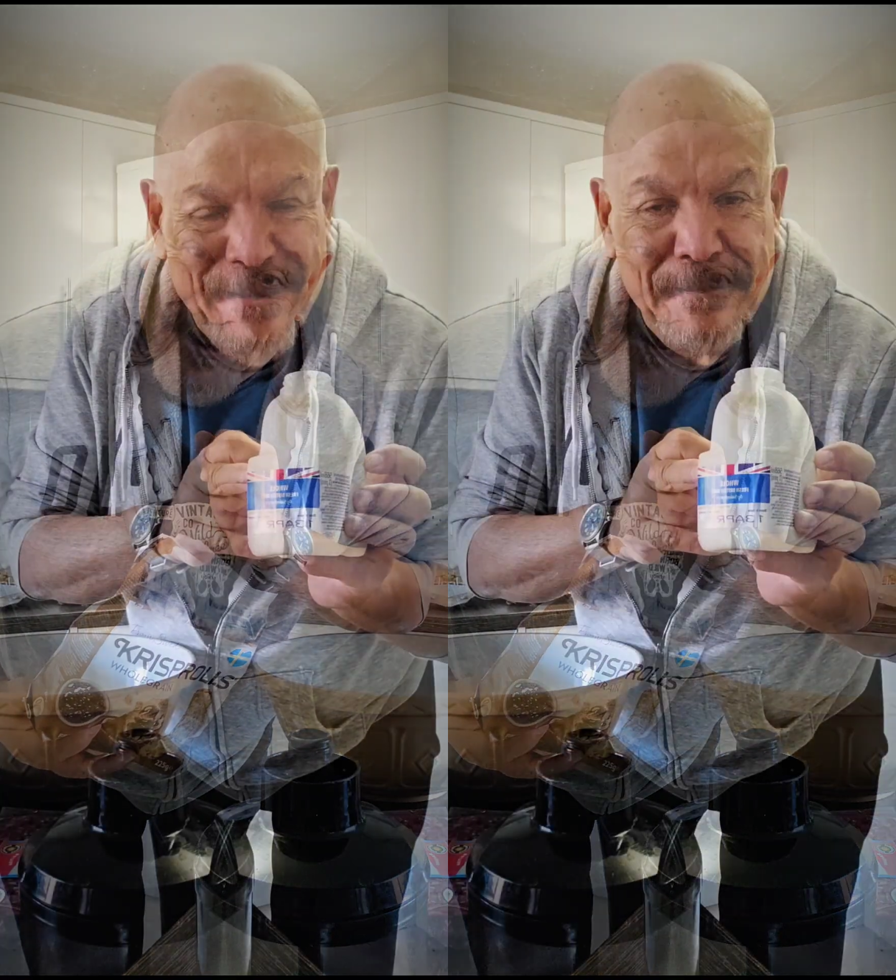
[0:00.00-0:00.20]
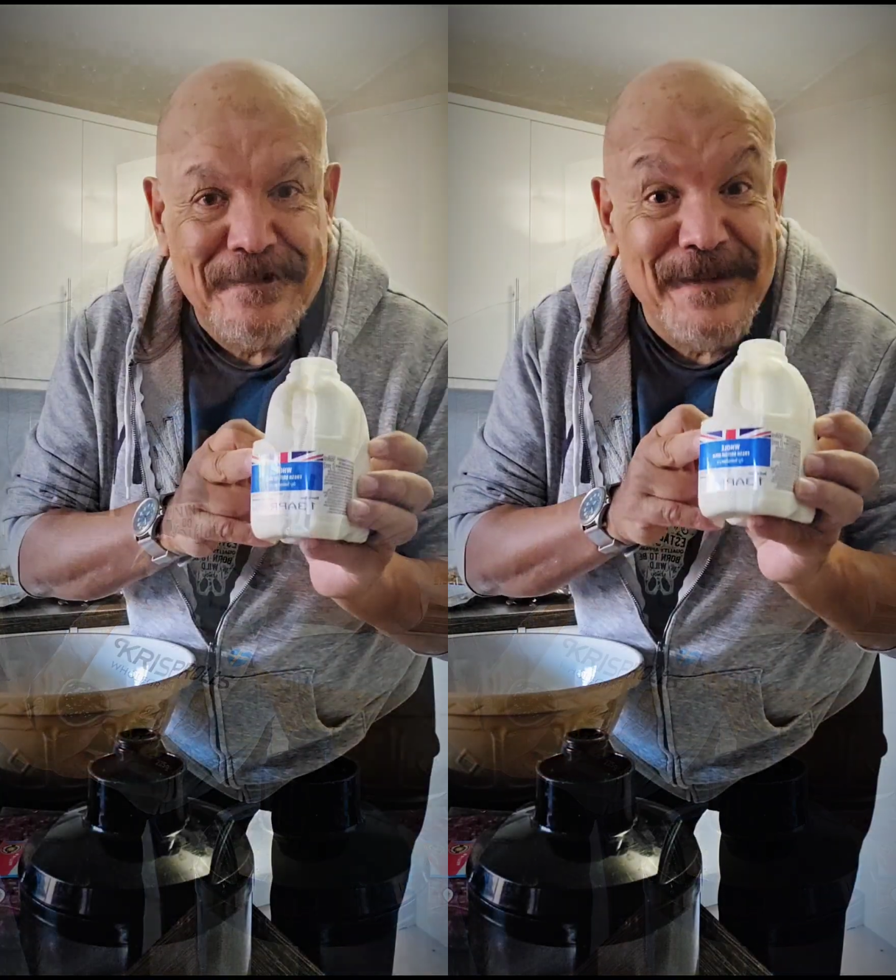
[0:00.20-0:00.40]

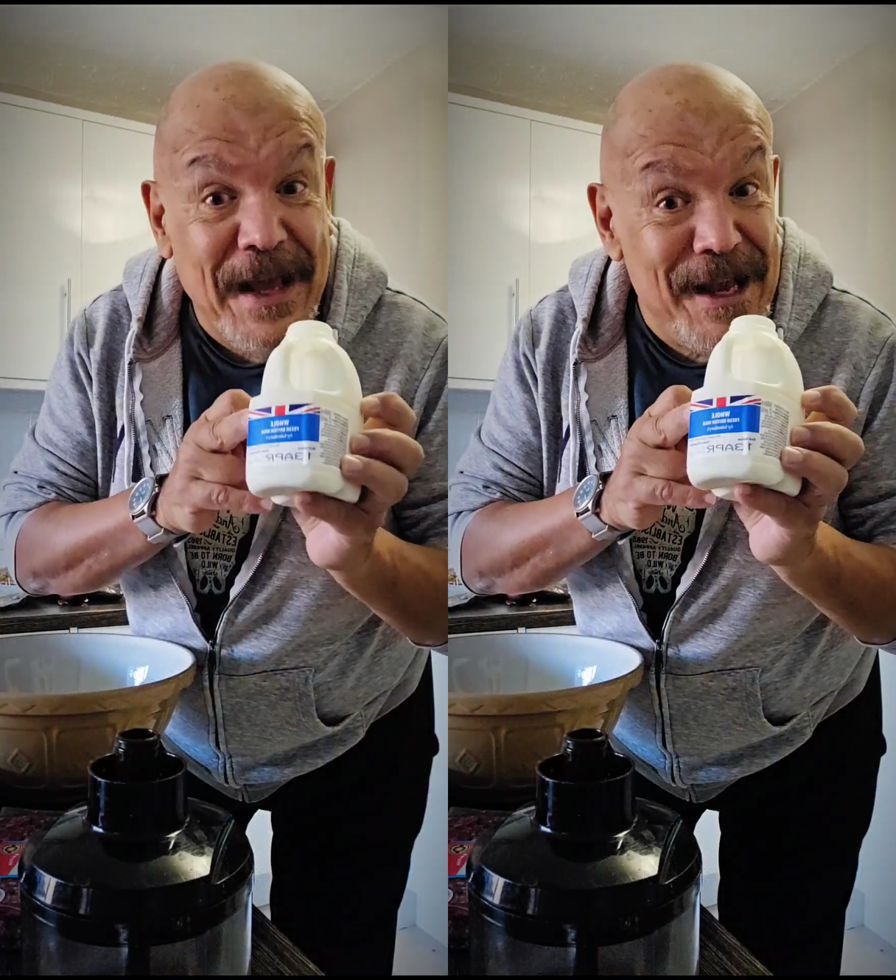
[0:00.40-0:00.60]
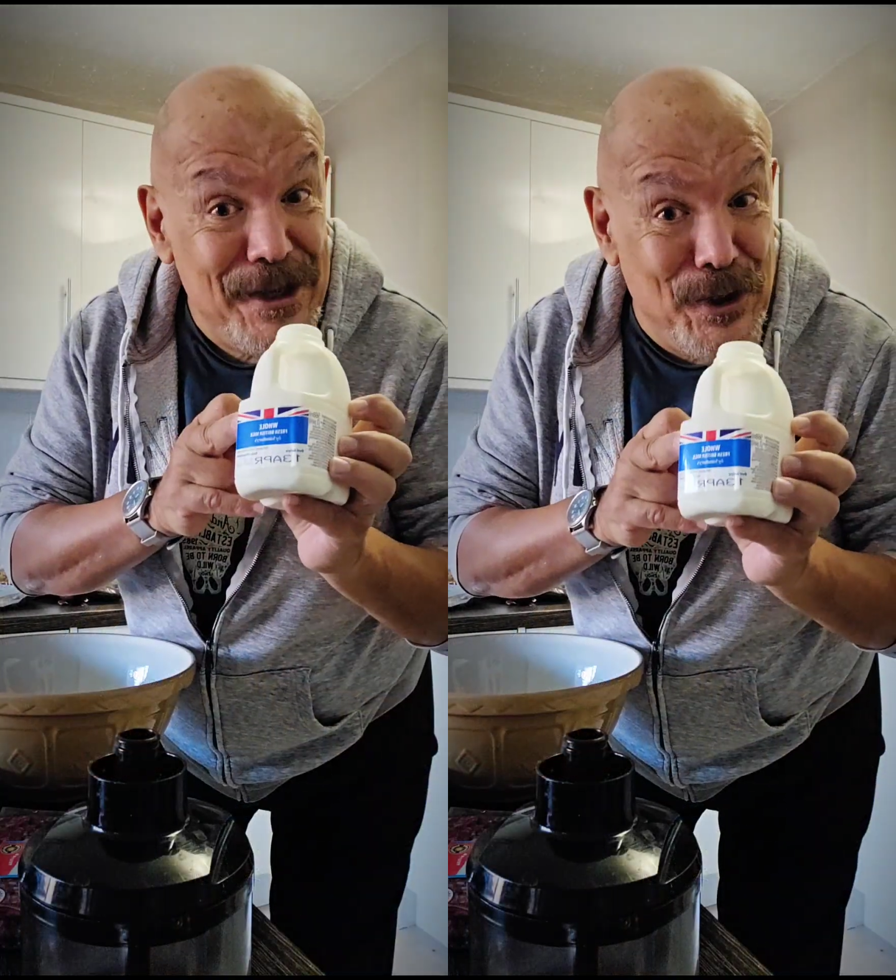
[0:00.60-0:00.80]

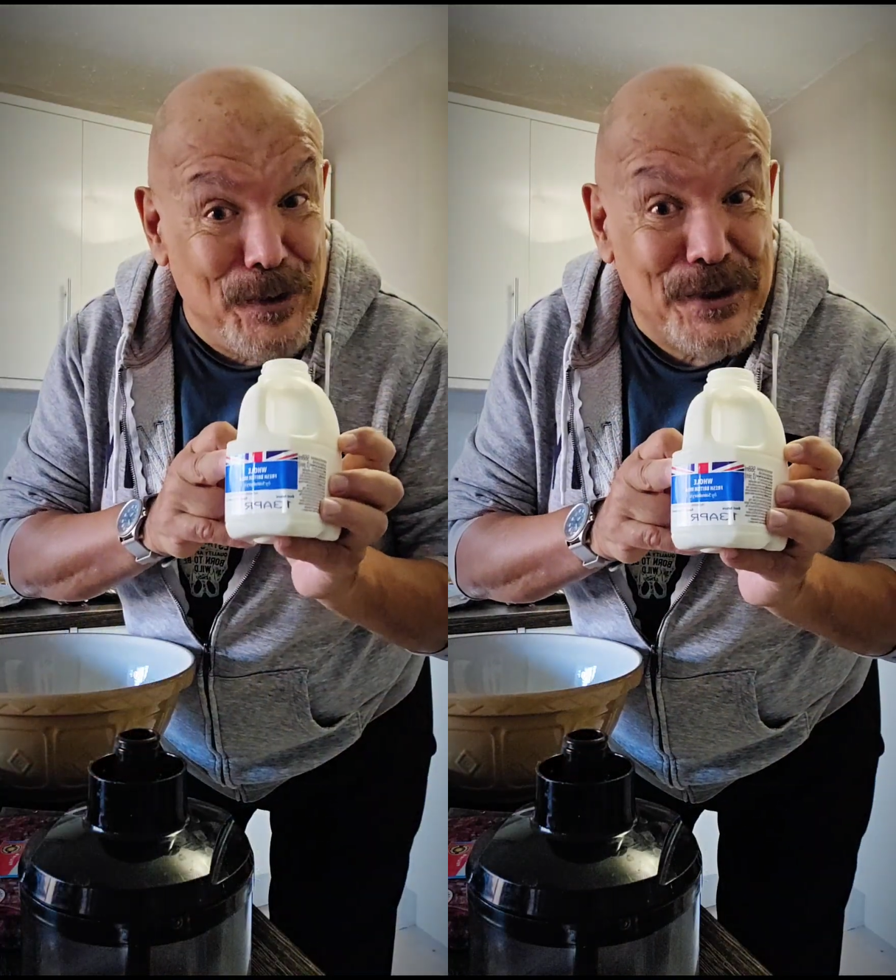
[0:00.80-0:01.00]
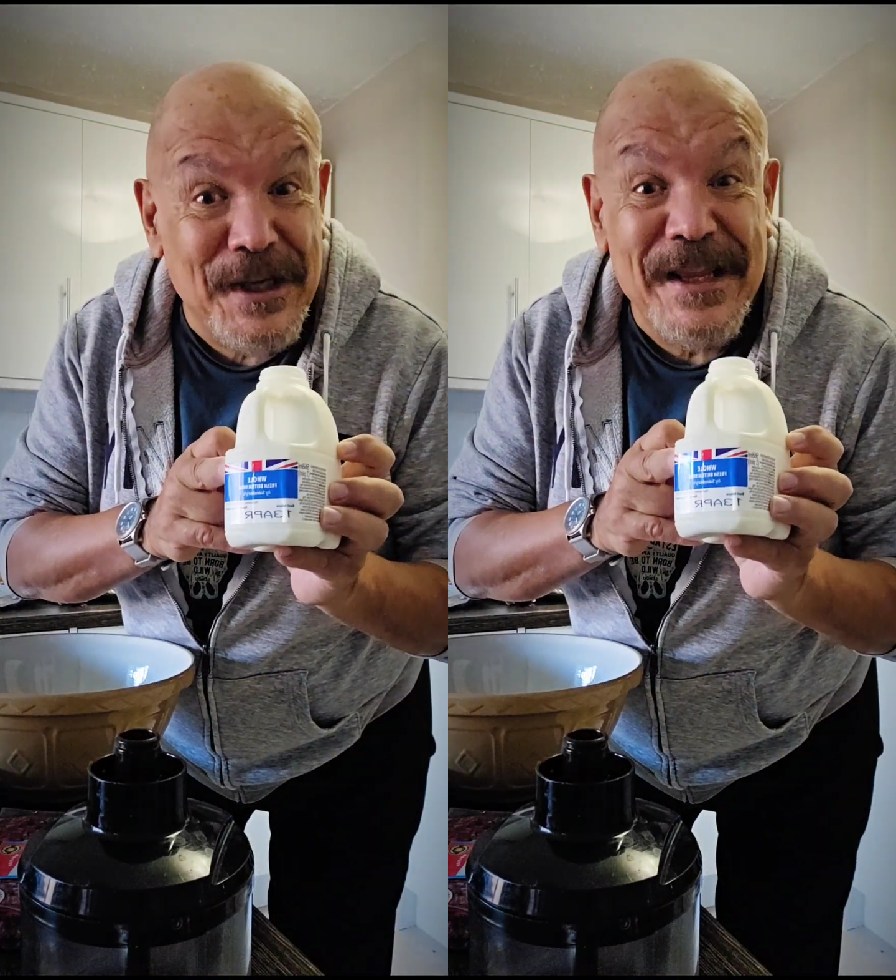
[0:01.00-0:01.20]
soak
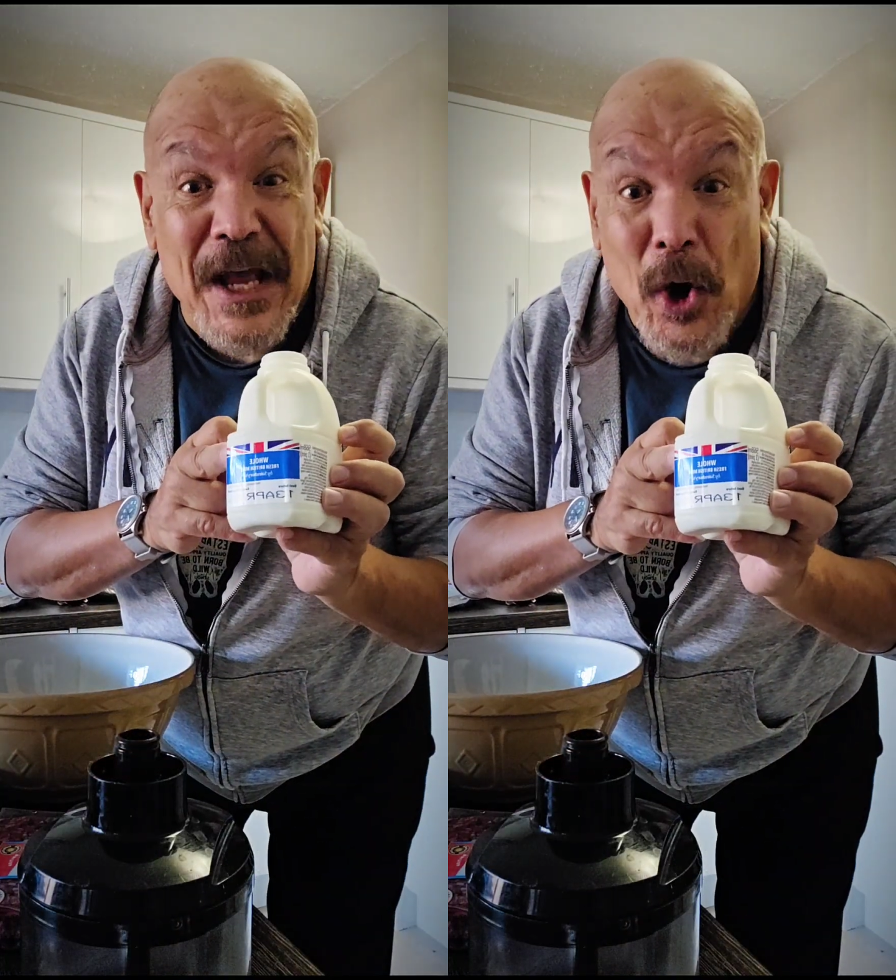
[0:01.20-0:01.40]
them